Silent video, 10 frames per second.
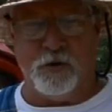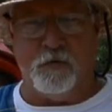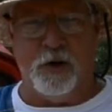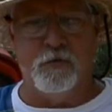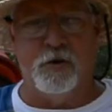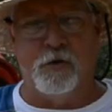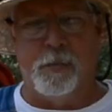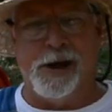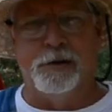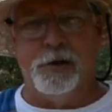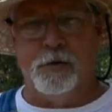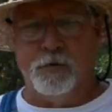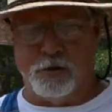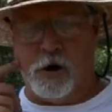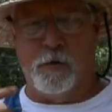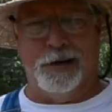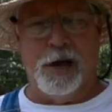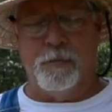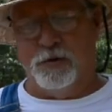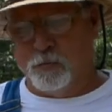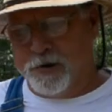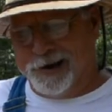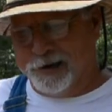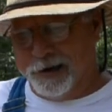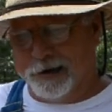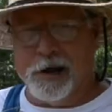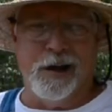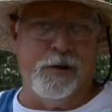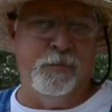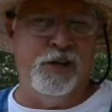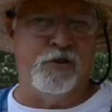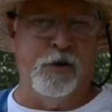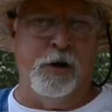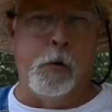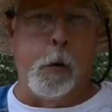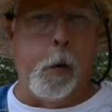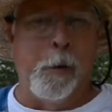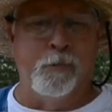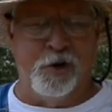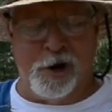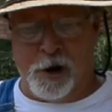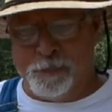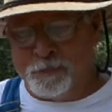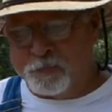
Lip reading: your favorite tobacco in, which I already got my tobacco in. I kind of like beech nut. But